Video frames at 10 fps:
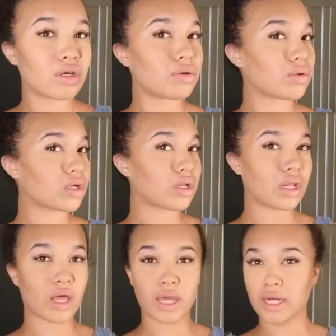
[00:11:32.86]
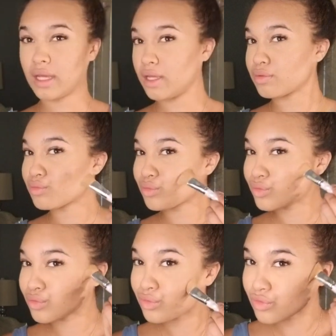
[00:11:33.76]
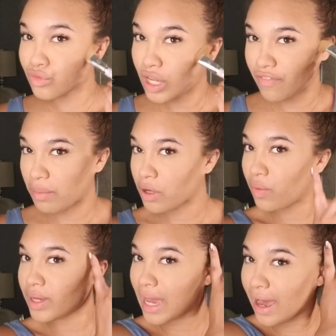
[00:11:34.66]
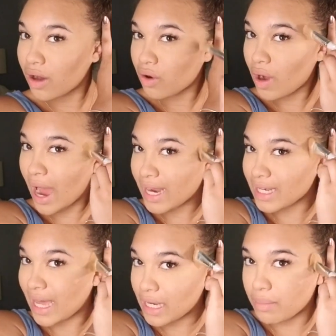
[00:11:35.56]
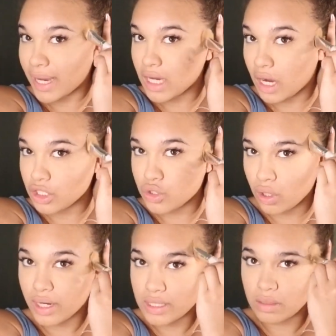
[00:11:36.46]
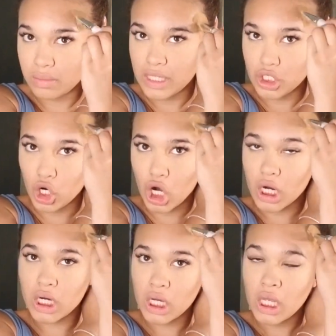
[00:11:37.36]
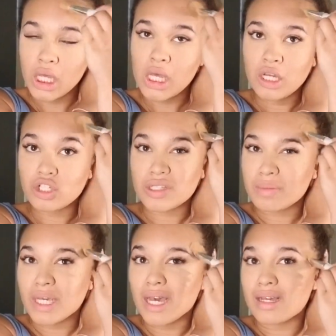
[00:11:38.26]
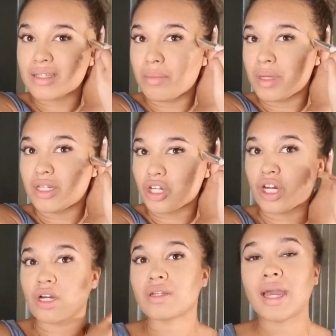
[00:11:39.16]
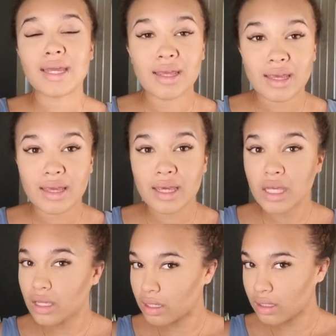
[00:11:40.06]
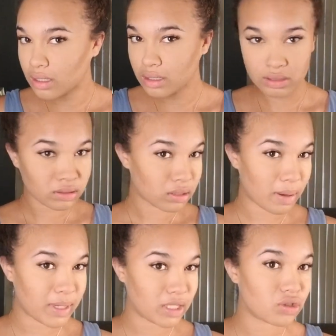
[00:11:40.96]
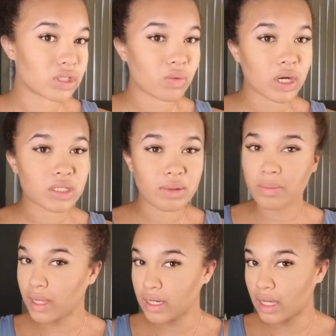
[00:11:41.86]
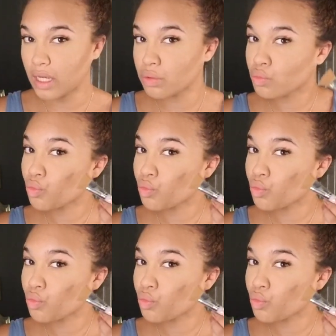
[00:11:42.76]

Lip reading: We're gonna line it. If I'm going out, I like my contouring to be dark, just because I'm in darker lighting. I mean, you still want it to be blended,